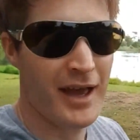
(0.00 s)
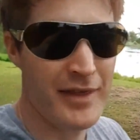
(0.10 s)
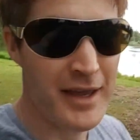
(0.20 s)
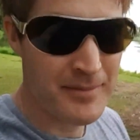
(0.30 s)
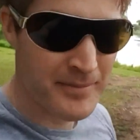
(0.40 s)

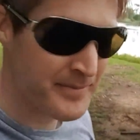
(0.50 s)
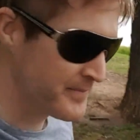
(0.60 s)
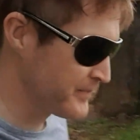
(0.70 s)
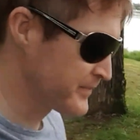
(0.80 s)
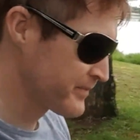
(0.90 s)
and then
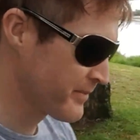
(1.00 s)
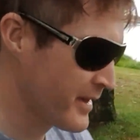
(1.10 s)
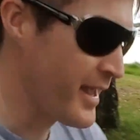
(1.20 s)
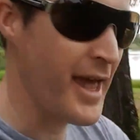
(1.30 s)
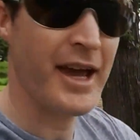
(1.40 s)

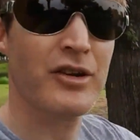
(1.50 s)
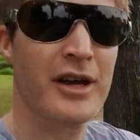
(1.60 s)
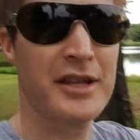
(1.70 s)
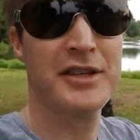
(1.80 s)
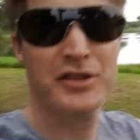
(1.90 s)
how can
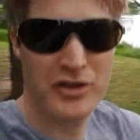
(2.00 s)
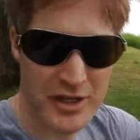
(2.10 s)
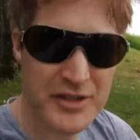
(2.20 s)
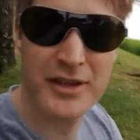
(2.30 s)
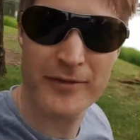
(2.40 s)
I continue
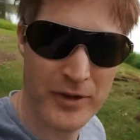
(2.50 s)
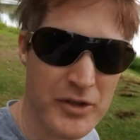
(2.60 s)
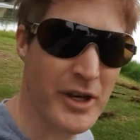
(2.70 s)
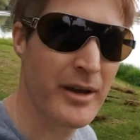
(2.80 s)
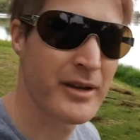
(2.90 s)
this in the
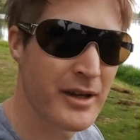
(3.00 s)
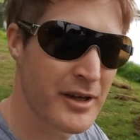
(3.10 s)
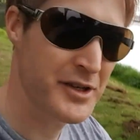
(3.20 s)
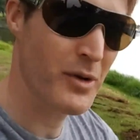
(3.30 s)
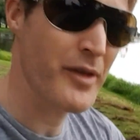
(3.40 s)
future?
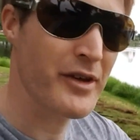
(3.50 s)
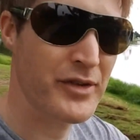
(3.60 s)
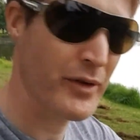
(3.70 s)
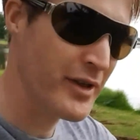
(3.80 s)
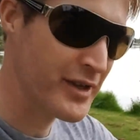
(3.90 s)
So you write
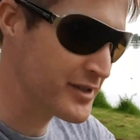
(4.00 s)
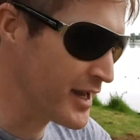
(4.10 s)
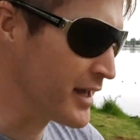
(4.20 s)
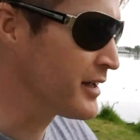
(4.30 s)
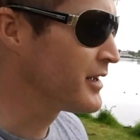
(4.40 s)
those three things
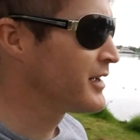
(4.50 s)
down.